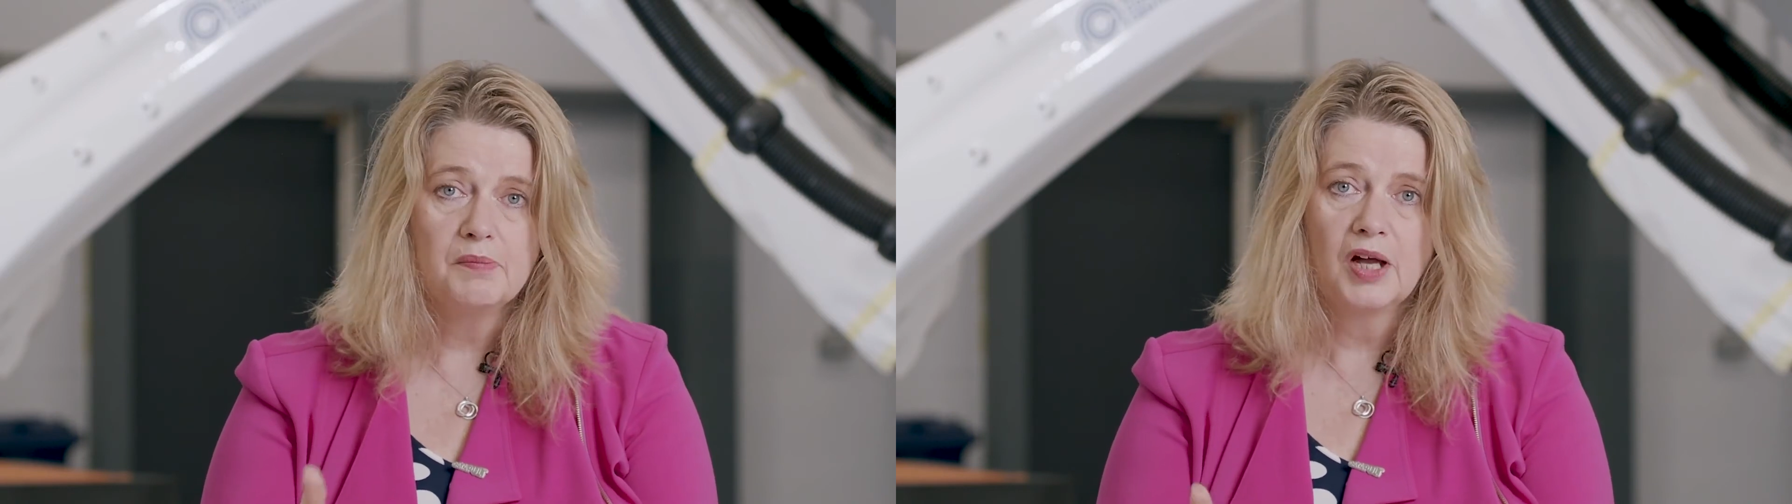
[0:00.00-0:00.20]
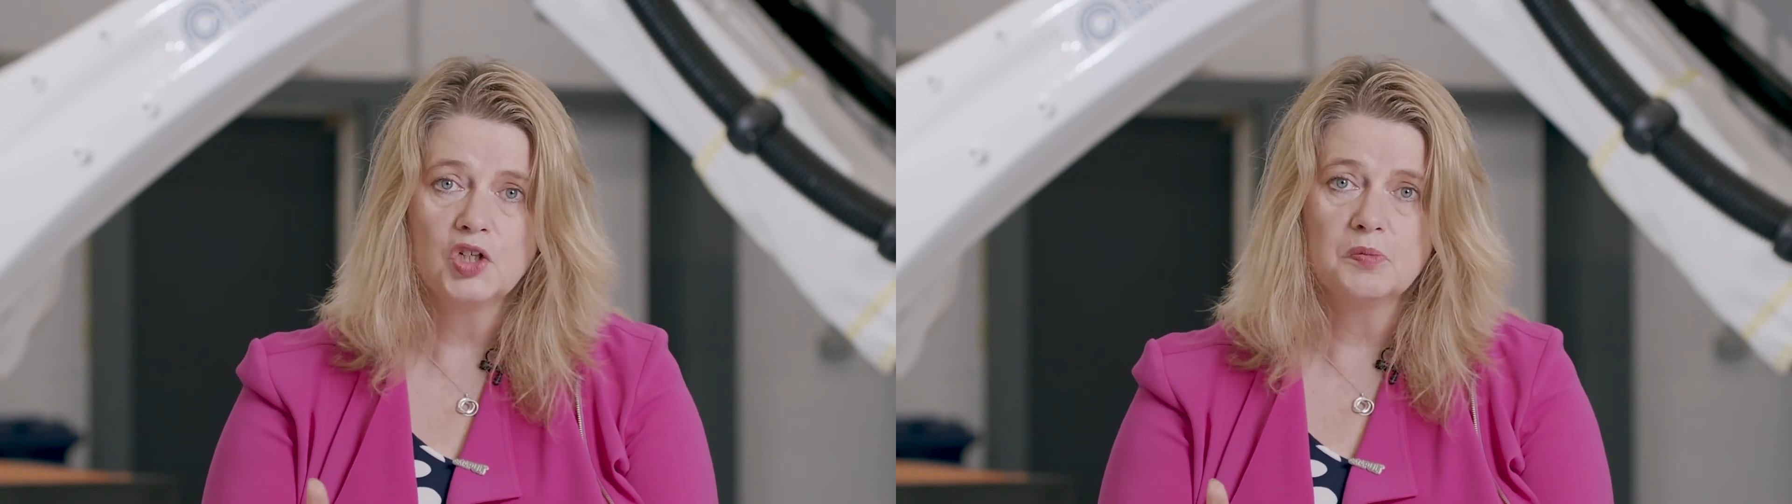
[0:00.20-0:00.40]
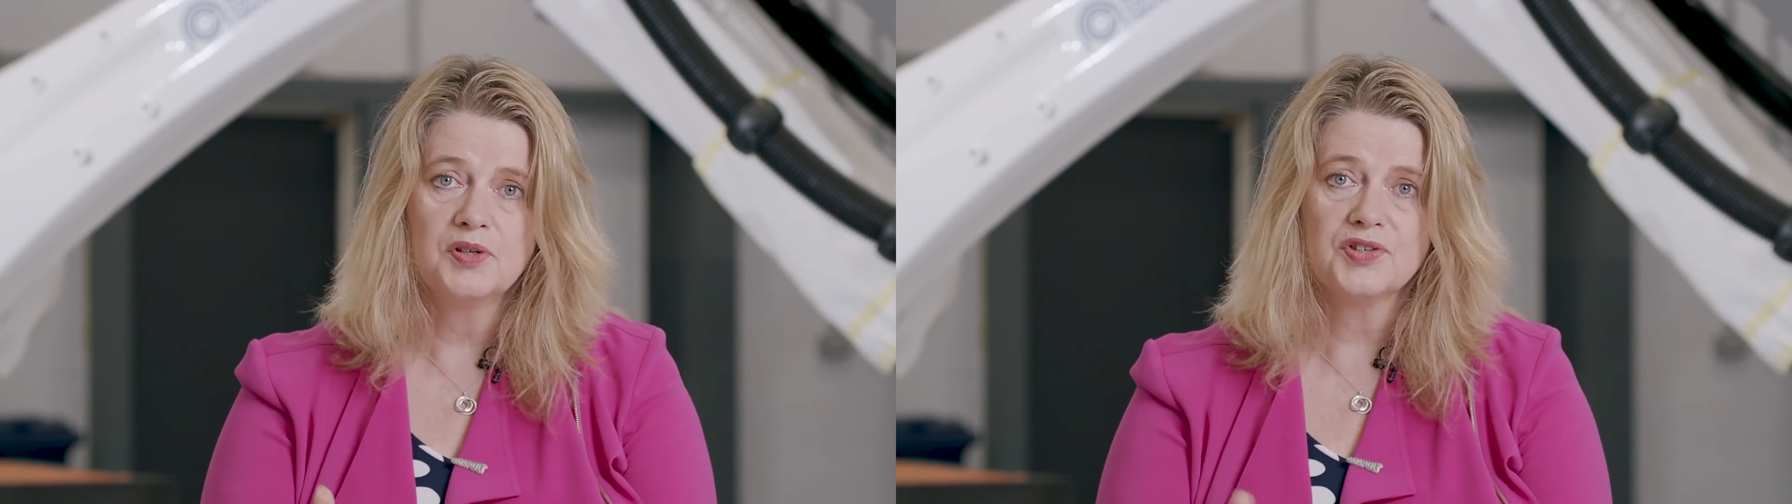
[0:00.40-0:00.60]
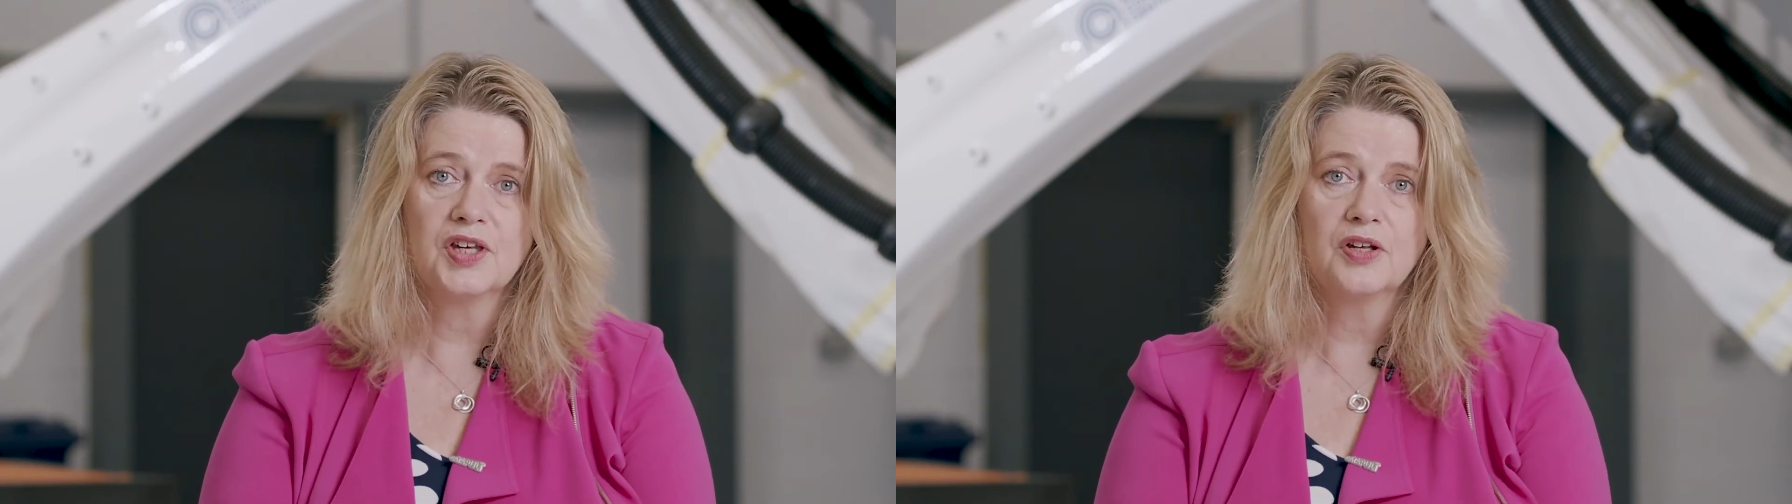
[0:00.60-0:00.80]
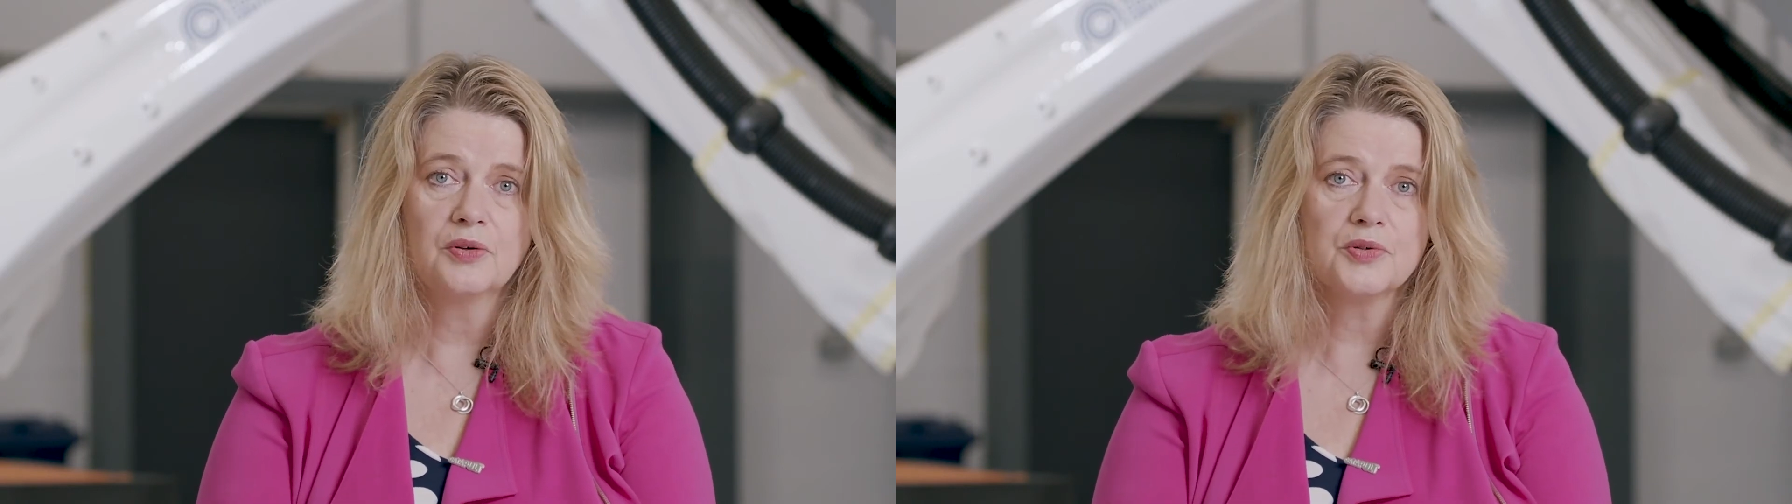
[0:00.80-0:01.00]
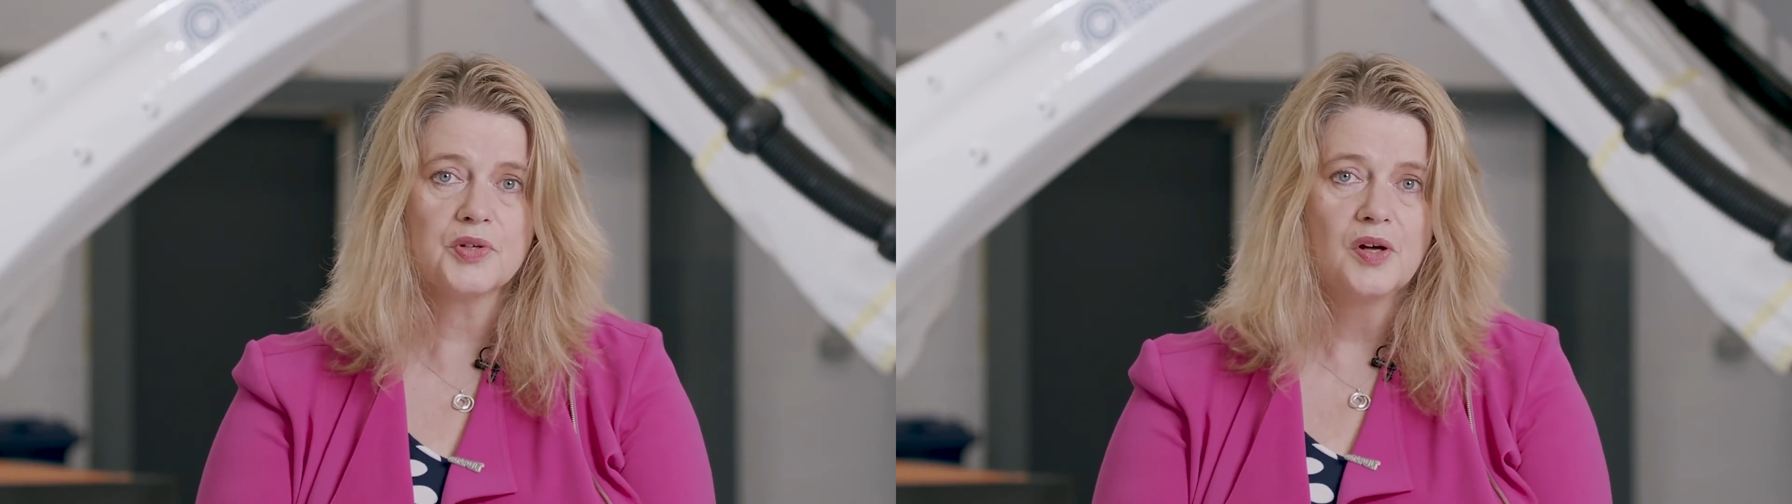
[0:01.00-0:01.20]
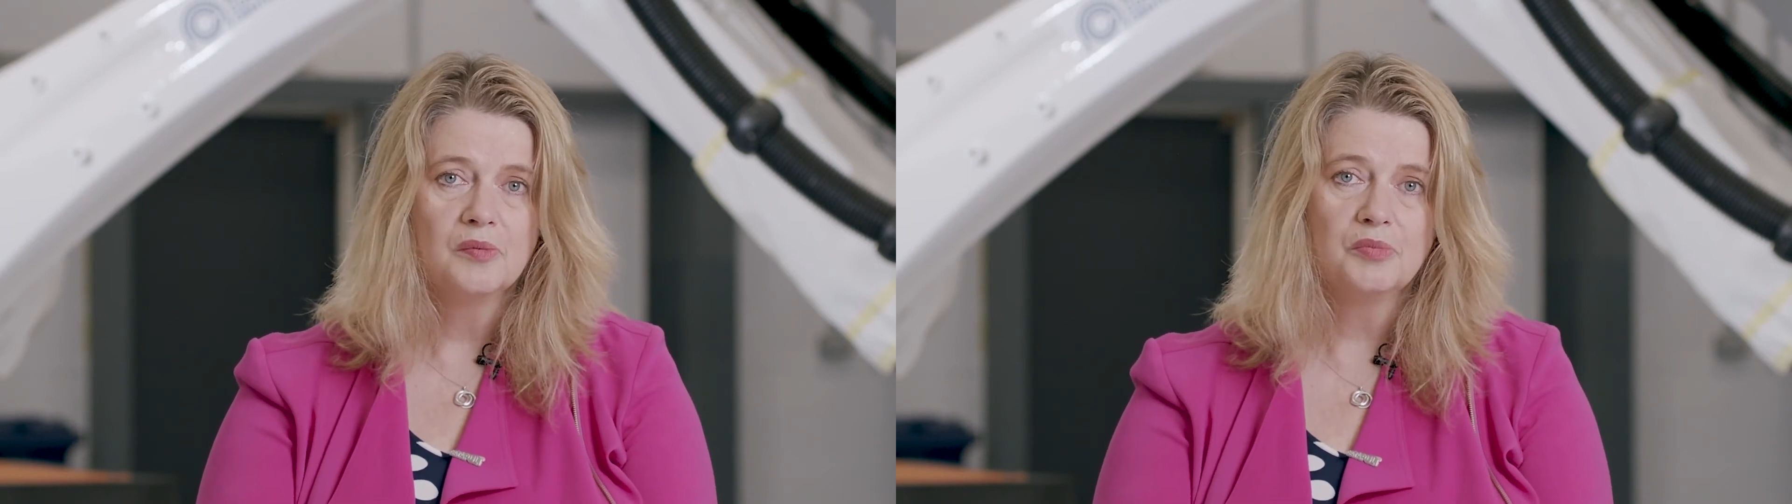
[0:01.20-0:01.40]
management skills,